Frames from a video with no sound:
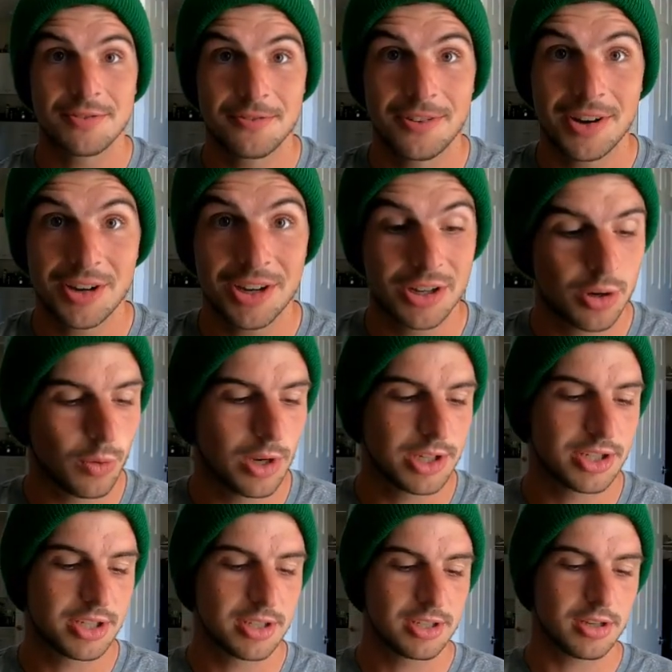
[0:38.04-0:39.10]
very good
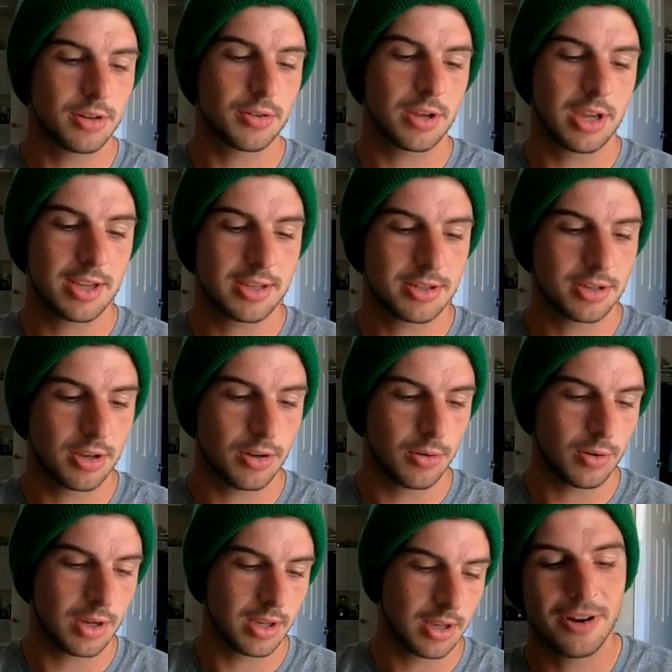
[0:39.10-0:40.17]
questions. Okay,
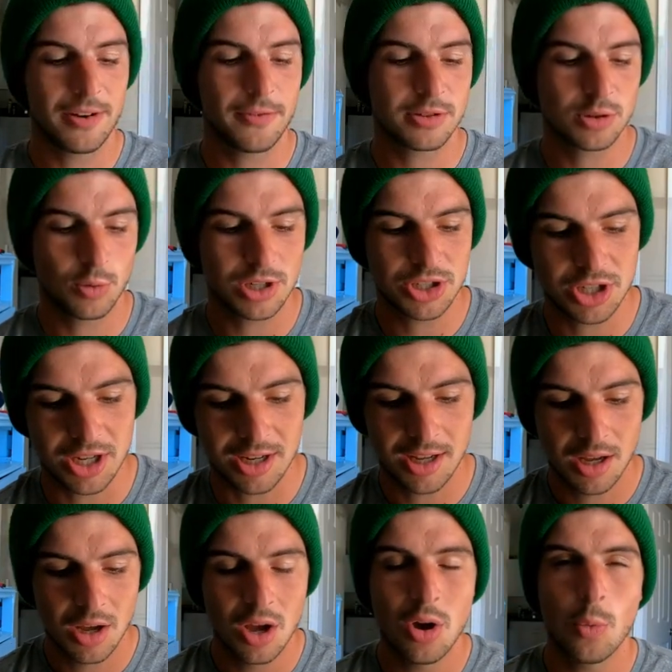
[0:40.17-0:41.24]
so very first question.
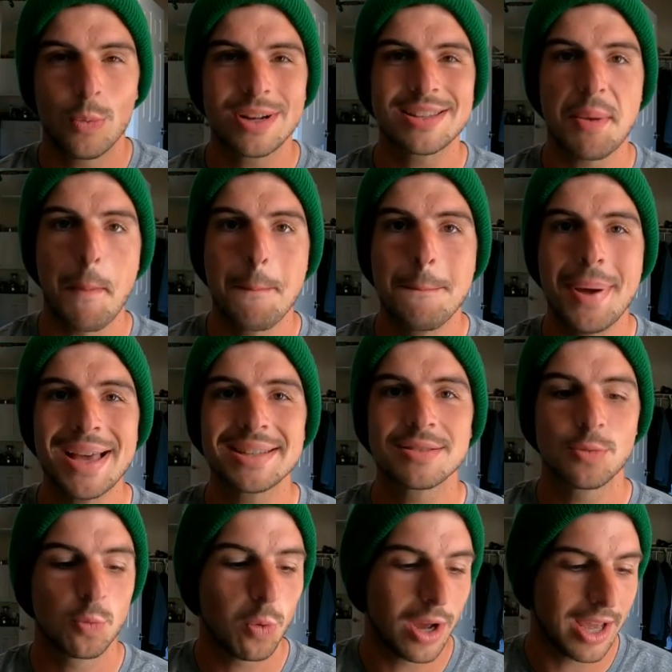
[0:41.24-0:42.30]
What is the
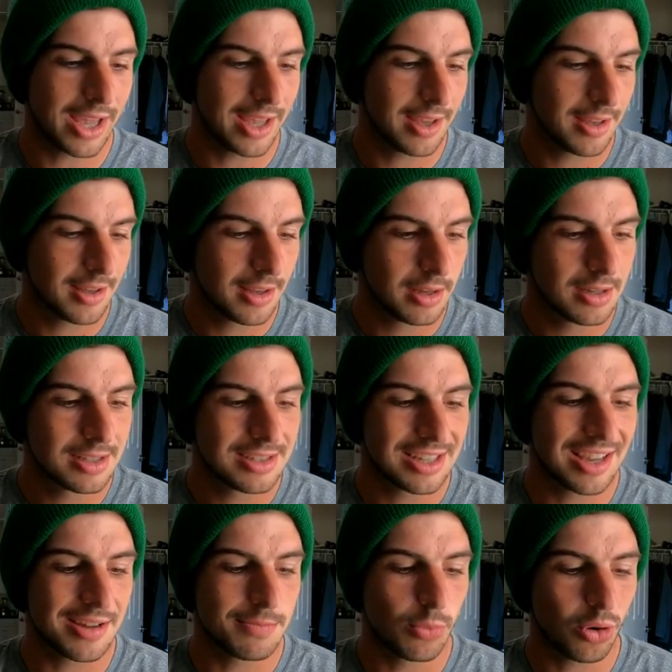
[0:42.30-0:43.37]
best way to
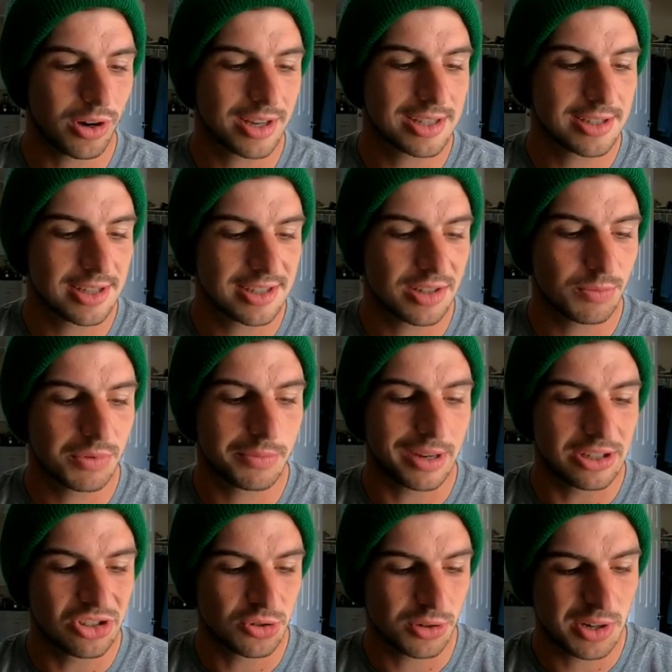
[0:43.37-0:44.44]
get more consistent with my
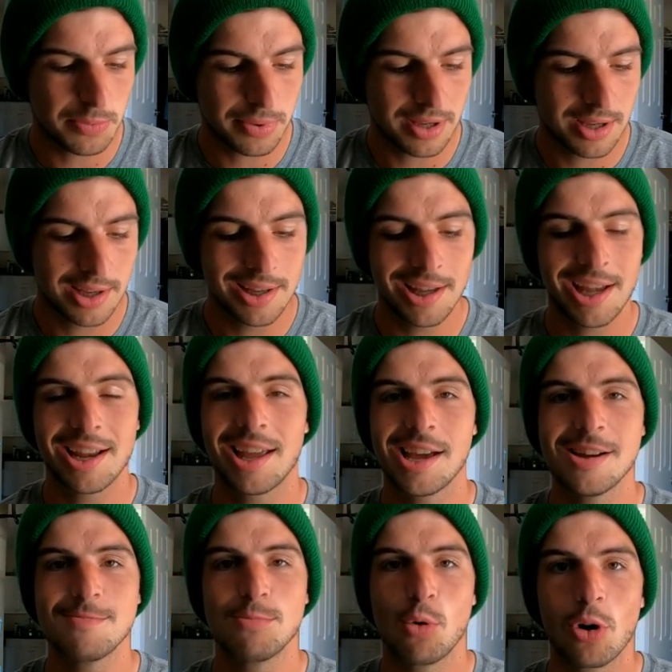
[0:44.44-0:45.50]
drip and
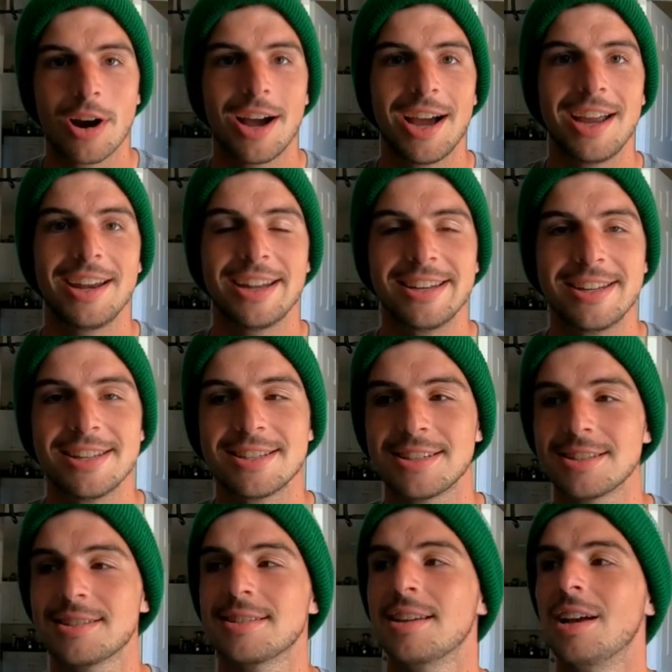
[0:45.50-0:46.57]
get more height and
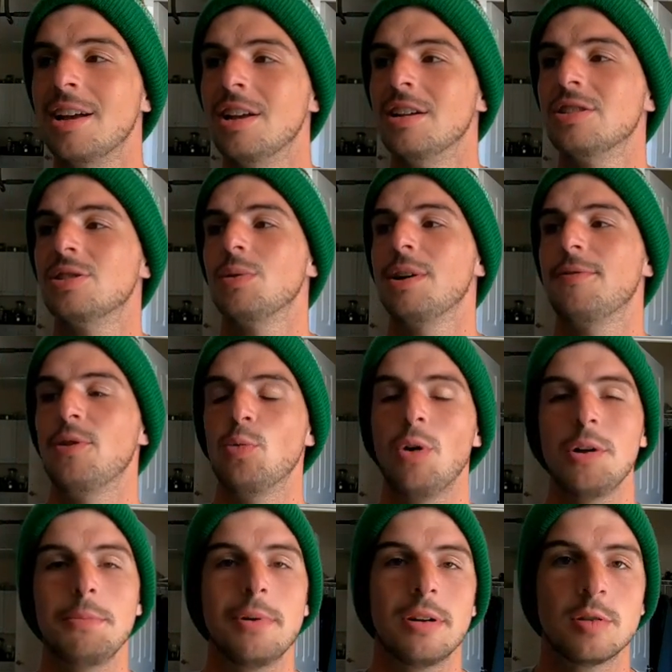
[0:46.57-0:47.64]
distance? So if you
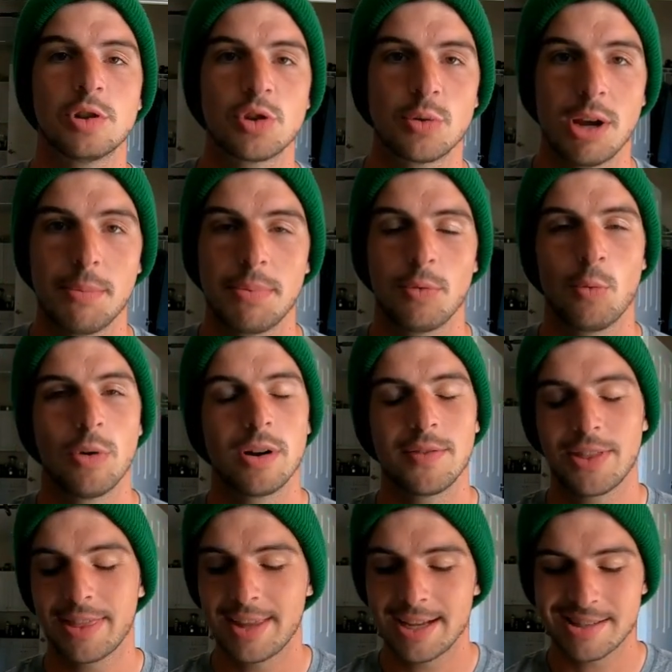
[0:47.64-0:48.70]
want better drip, one of
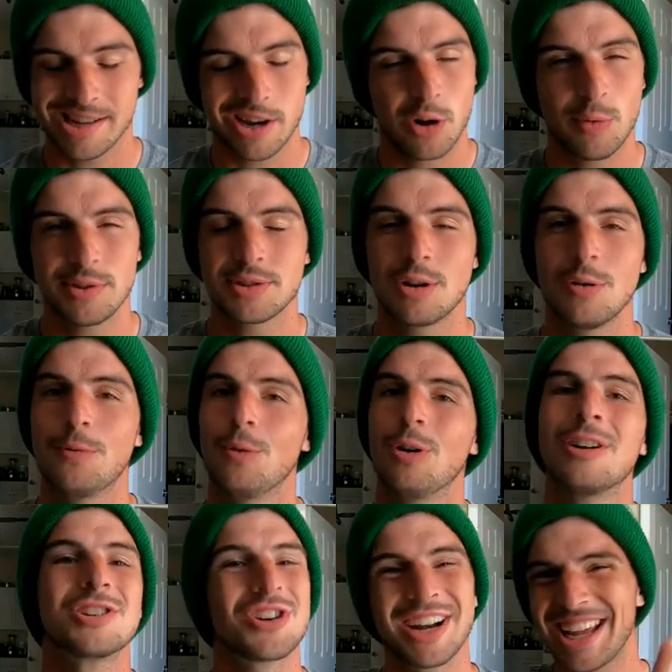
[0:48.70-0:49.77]
the things I always go
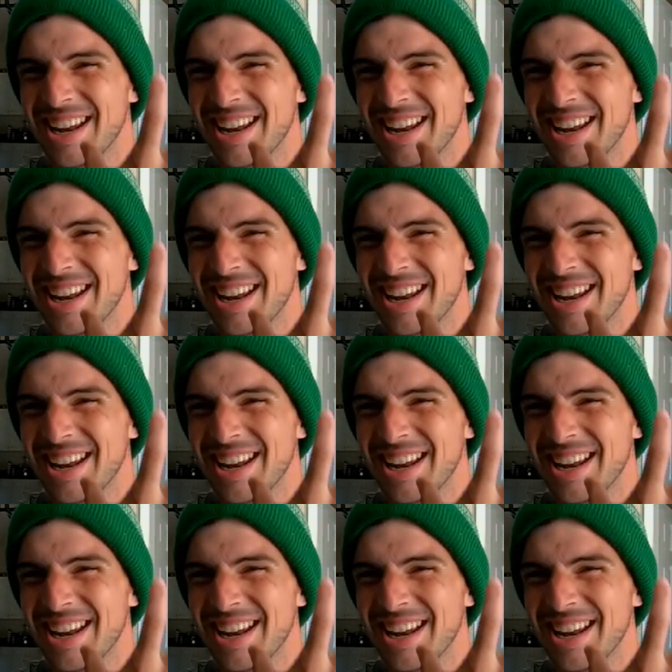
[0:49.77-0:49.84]
for, try to